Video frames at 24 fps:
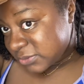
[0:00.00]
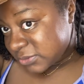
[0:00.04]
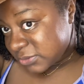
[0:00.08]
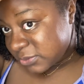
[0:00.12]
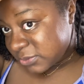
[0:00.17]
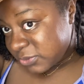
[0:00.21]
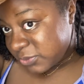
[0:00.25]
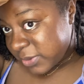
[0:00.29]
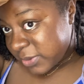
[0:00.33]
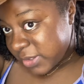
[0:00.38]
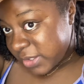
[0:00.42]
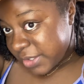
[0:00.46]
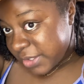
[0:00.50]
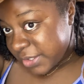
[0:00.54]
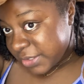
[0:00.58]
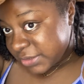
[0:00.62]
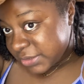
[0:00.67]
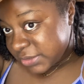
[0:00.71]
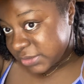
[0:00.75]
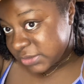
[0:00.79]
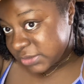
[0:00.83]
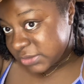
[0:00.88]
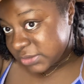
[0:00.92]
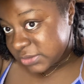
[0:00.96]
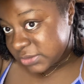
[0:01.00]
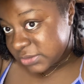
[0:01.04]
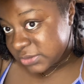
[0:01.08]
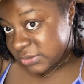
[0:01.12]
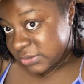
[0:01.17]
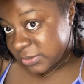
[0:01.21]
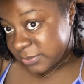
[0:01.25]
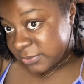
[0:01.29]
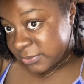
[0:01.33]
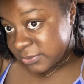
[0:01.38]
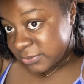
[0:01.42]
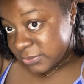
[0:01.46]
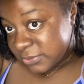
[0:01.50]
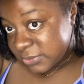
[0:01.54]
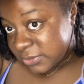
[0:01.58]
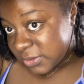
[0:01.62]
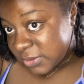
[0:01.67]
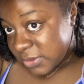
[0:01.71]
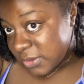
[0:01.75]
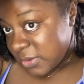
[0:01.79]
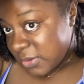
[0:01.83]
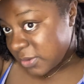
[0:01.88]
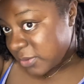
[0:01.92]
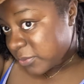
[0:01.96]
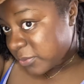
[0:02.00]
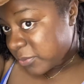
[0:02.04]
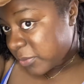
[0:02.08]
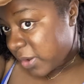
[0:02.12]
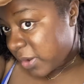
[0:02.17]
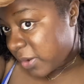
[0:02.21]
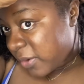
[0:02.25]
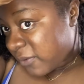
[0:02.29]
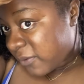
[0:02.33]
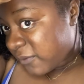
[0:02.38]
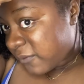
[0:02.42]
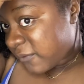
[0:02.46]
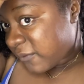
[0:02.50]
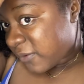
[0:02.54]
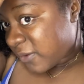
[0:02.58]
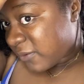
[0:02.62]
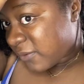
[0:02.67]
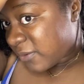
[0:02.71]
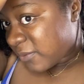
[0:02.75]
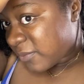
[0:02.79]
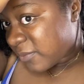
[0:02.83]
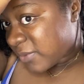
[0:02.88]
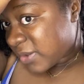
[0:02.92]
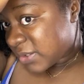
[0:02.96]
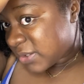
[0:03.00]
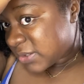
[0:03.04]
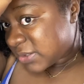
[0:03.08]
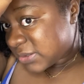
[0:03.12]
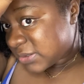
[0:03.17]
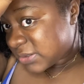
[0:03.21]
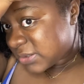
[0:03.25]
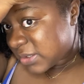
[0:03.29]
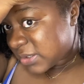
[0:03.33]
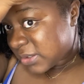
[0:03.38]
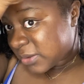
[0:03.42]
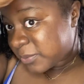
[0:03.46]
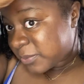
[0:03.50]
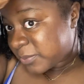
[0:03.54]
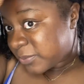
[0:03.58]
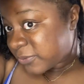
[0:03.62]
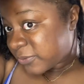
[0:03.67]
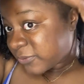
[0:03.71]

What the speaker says: some of my edges, some are very messed up.